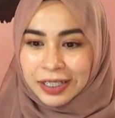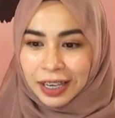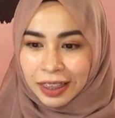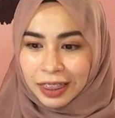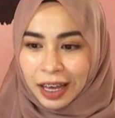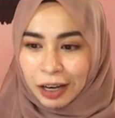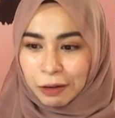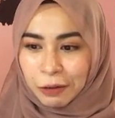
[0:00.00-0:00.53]

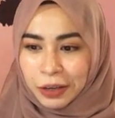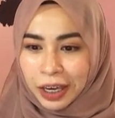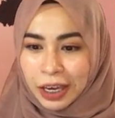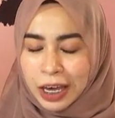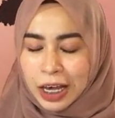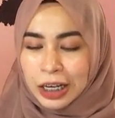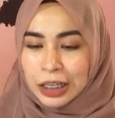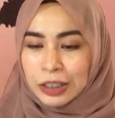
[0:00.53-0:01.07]
like that.
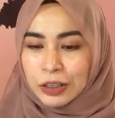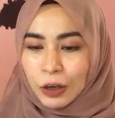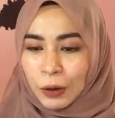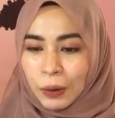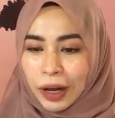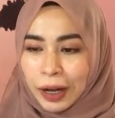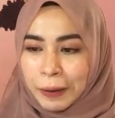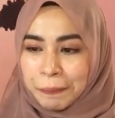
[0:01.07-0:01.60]
Okay,
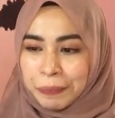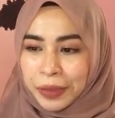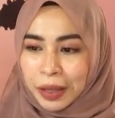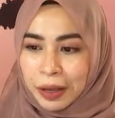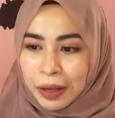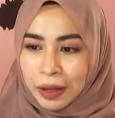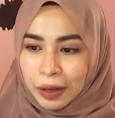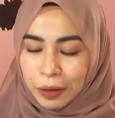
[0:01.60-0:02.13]
so
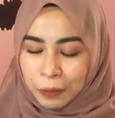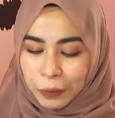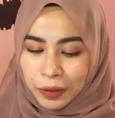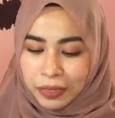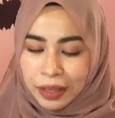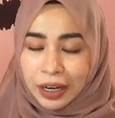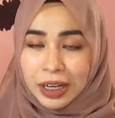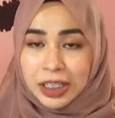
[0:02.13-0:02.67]

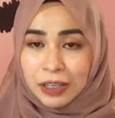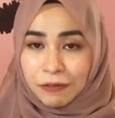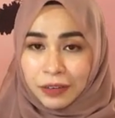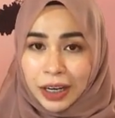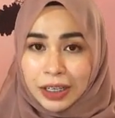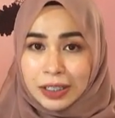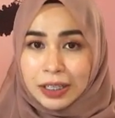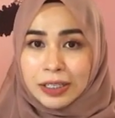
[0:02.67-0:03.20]
with
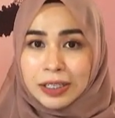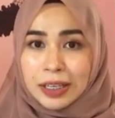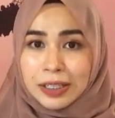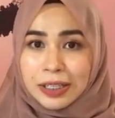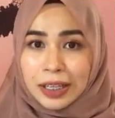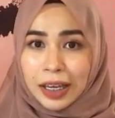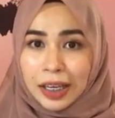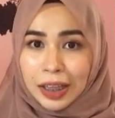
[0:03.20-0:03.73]
NSFNet, since
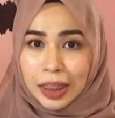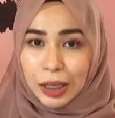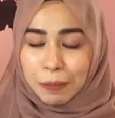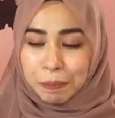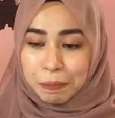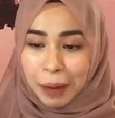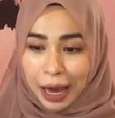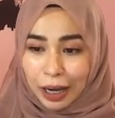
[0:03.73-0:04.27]
it's like the
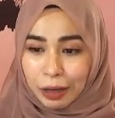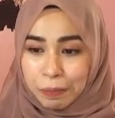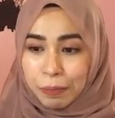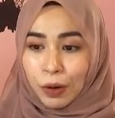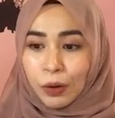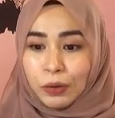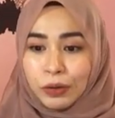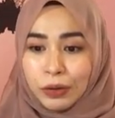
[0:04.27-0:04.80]

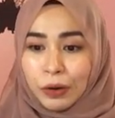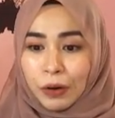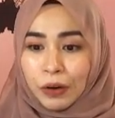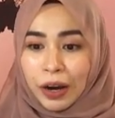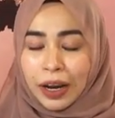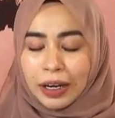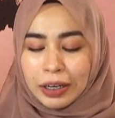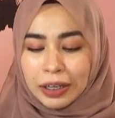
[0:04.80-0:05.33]
backbone, all
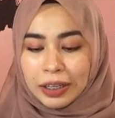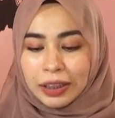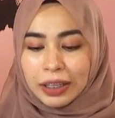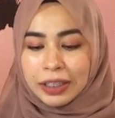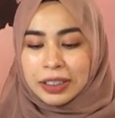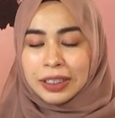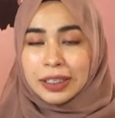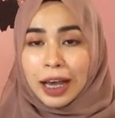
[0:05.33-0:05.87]
right,
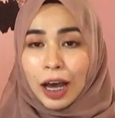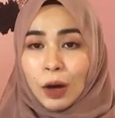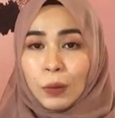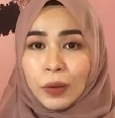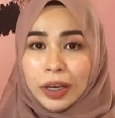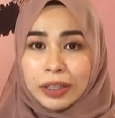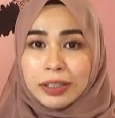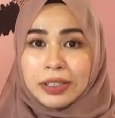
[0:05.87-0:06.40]
this is
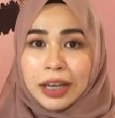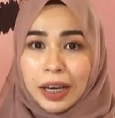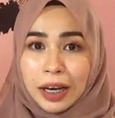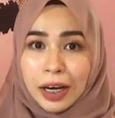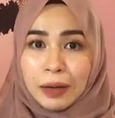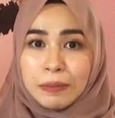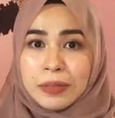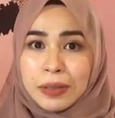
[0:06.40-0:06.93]
how internet
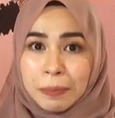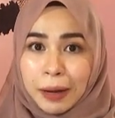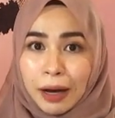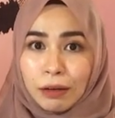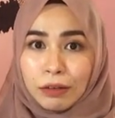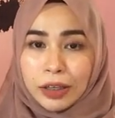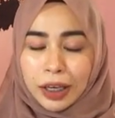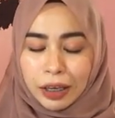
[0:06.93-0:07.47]
comes
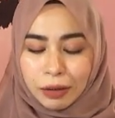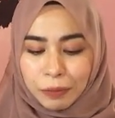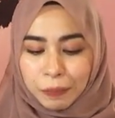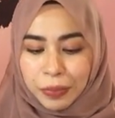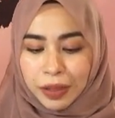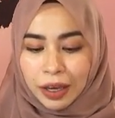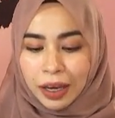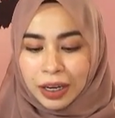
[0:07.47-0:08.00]
about. Okay,
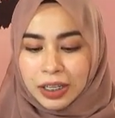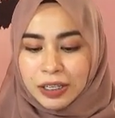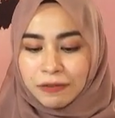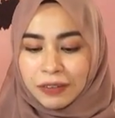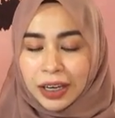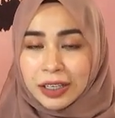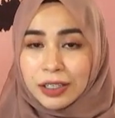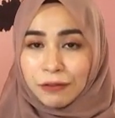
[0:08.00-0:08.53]

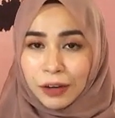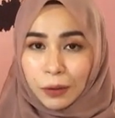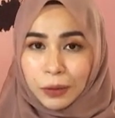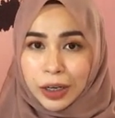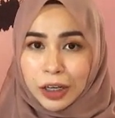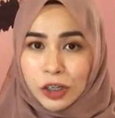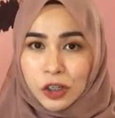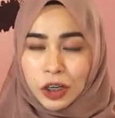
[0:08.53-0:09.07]
NSFNet is a
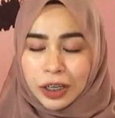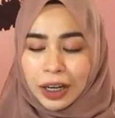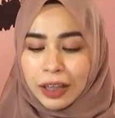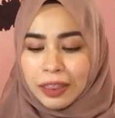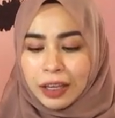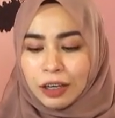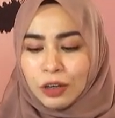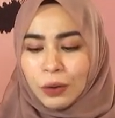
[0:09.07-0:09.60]
foundation,
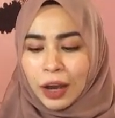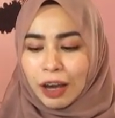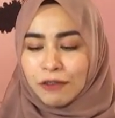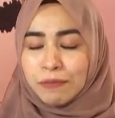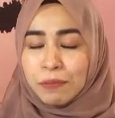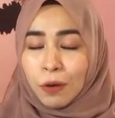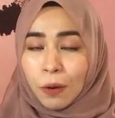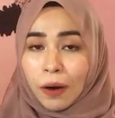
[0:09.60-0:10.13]
and then you
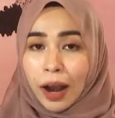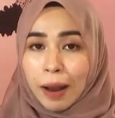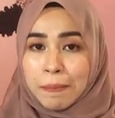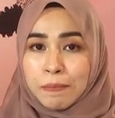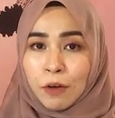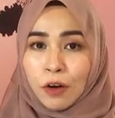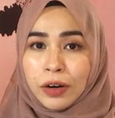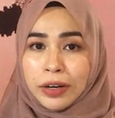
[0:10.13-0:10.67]
have more
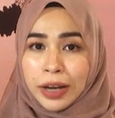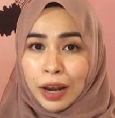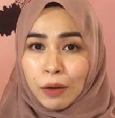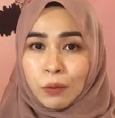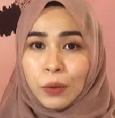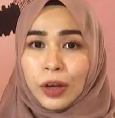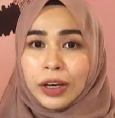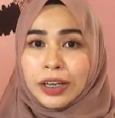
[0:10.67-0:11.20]
and more
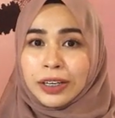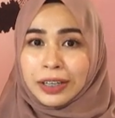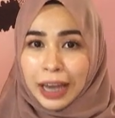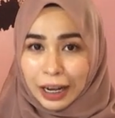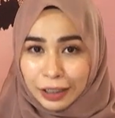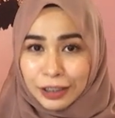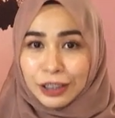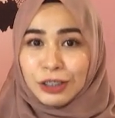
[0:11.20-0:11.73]
network
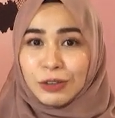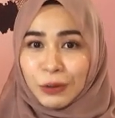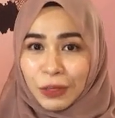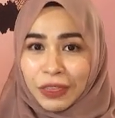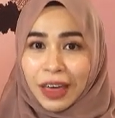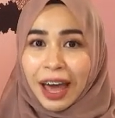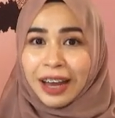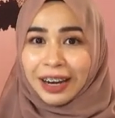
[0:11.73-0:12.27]
connected to
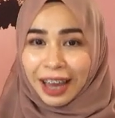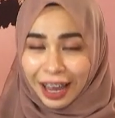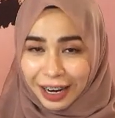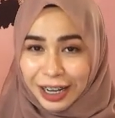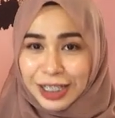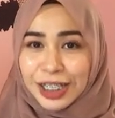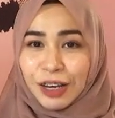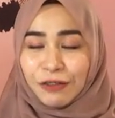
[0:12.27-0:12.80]
that
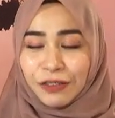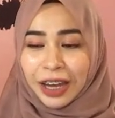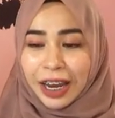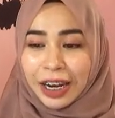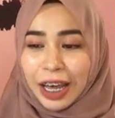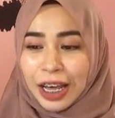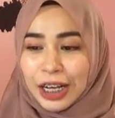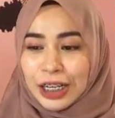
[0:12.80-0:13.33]

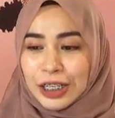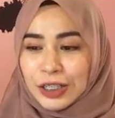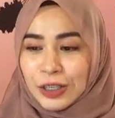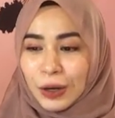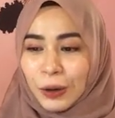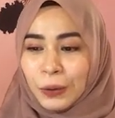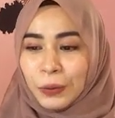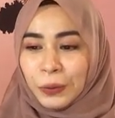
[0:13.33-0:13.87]
NSFNet,
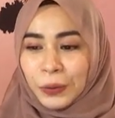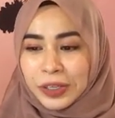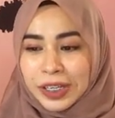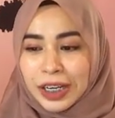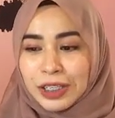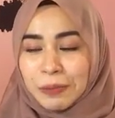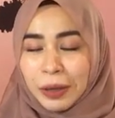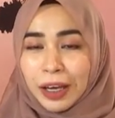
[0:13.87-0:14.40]
so which
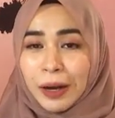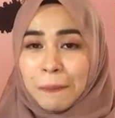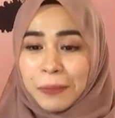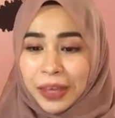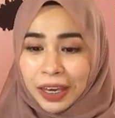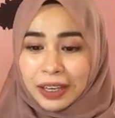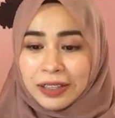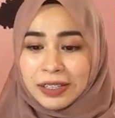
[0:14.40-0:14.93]
has become
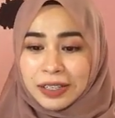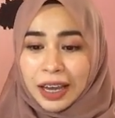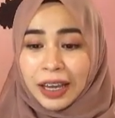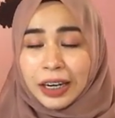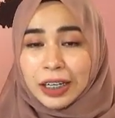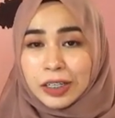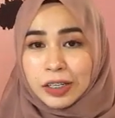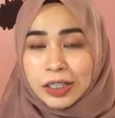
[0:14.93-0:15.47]
the
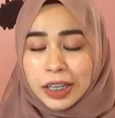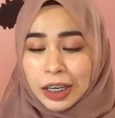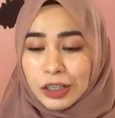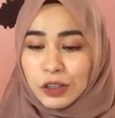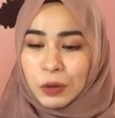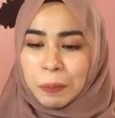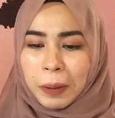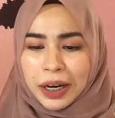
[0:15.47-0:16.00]
internet today.
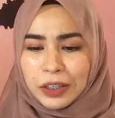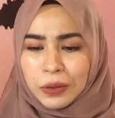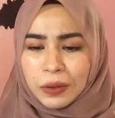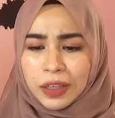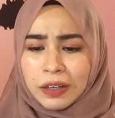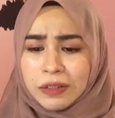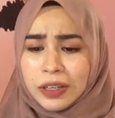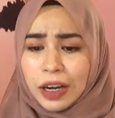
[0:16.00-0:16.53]
So by
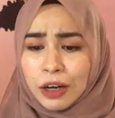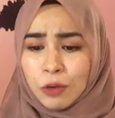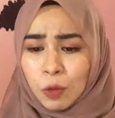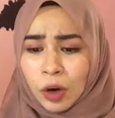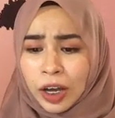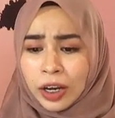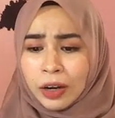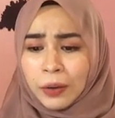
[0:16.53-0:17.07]

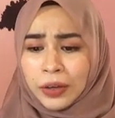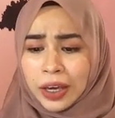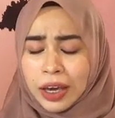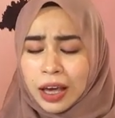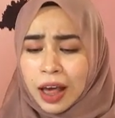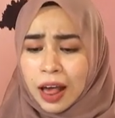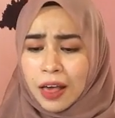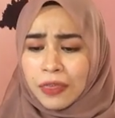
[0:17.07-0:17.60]
2001,
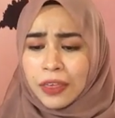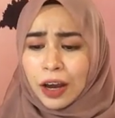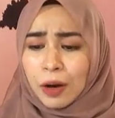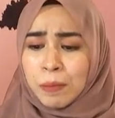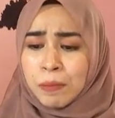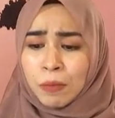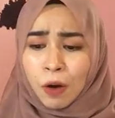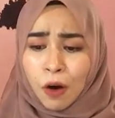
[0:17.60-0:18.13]
okay, there are
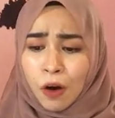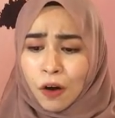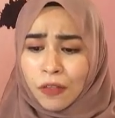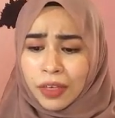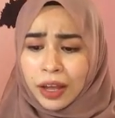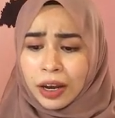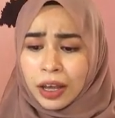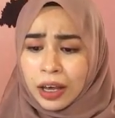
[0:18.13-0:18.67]
more
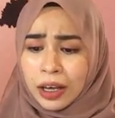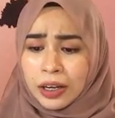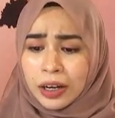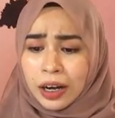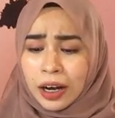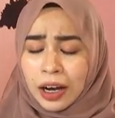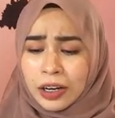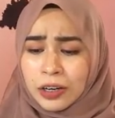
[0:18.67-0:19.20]
than
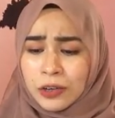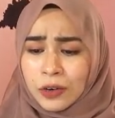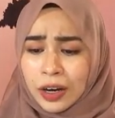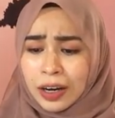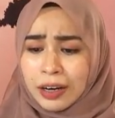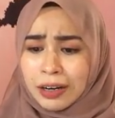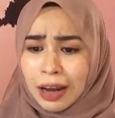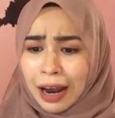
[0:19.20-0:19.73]

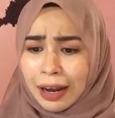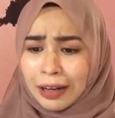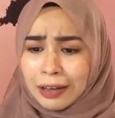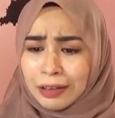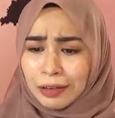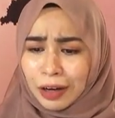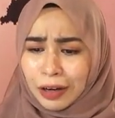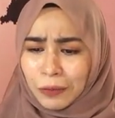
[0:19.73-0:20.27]

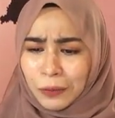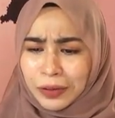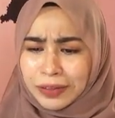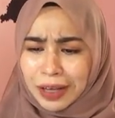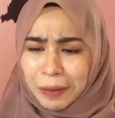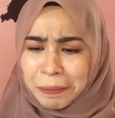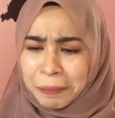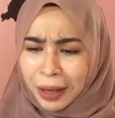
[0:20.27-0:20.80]
109
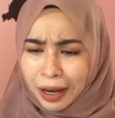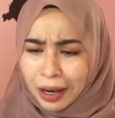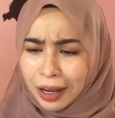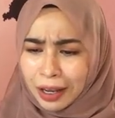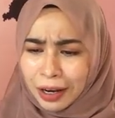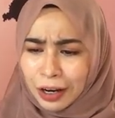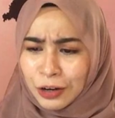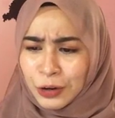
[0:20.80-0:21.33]

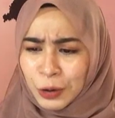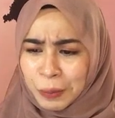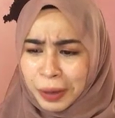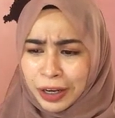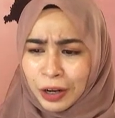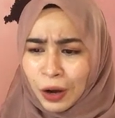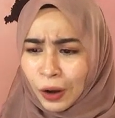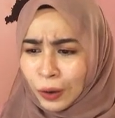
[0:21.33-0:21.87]
million
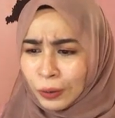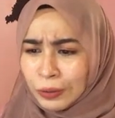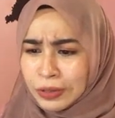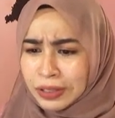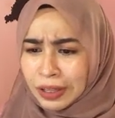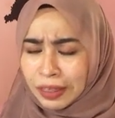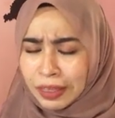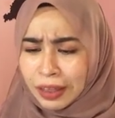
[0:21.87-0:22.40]
domain
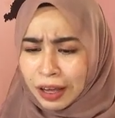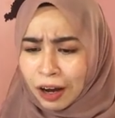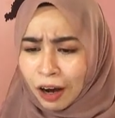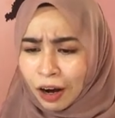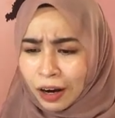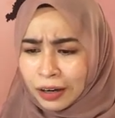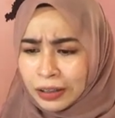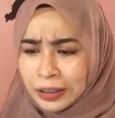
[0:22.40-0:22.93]
hosts, and there
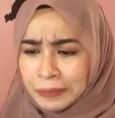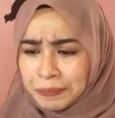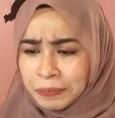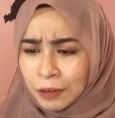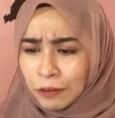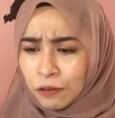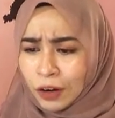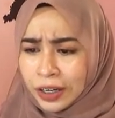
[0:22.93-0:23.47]
are
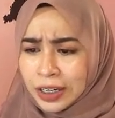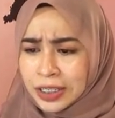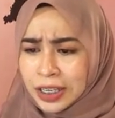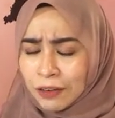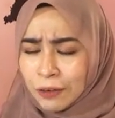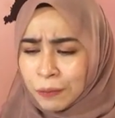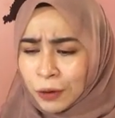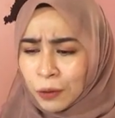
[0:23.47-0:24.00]

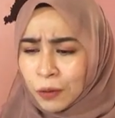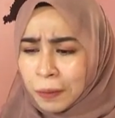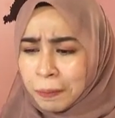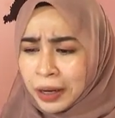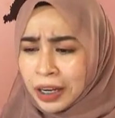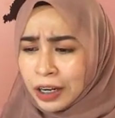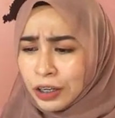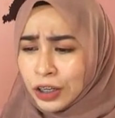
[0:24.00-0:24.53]
407.1
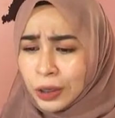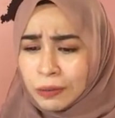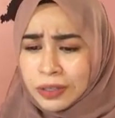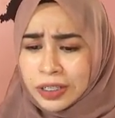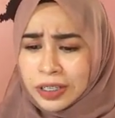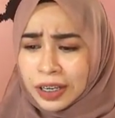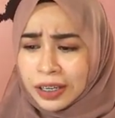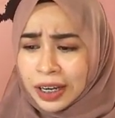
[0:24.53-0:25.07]
million
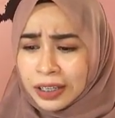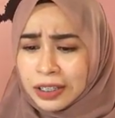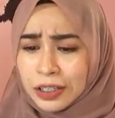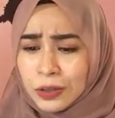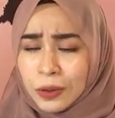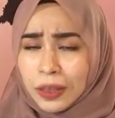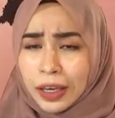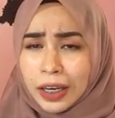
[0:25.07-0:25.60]
users
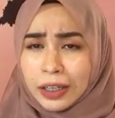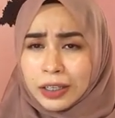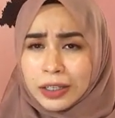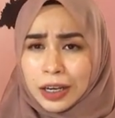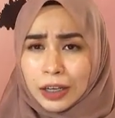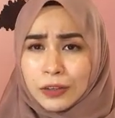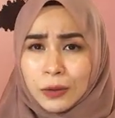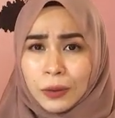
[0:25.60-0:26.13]
connected to the
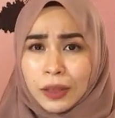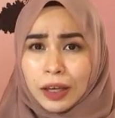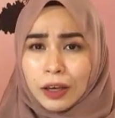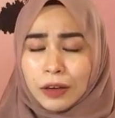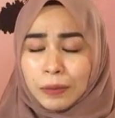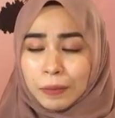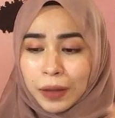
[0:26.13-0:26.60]
internet. So the